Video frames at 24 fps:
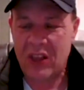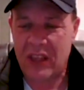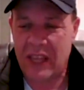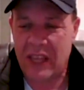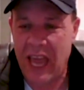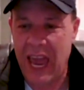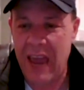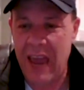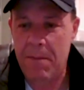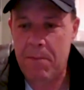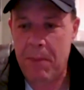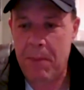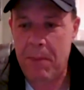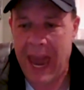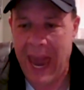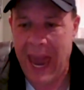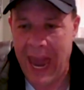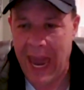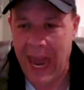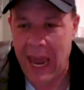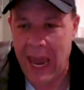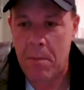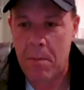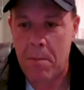They
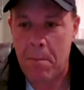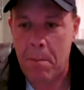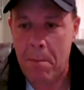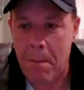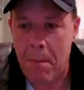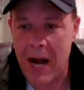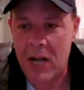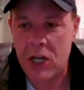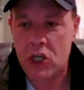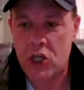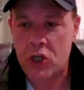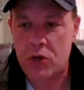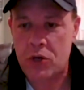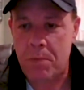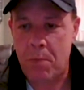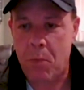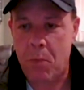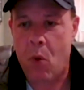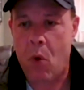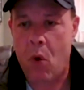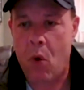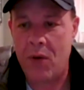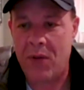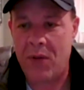pay much
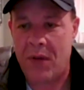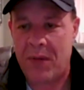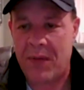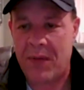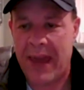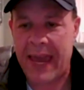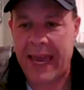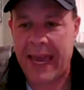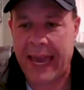more than they